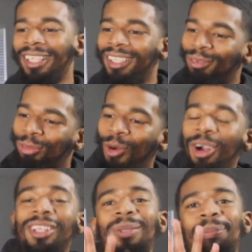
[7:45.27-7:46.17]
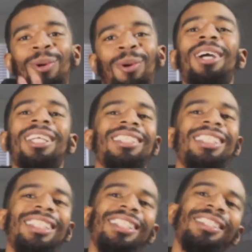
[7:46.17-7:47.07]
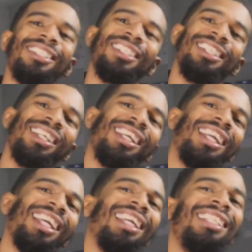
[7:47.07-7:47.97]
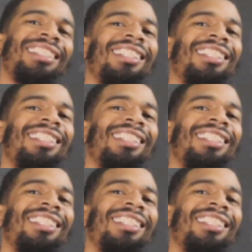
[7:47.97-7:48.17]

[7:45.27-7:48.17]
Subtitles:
Fourth point is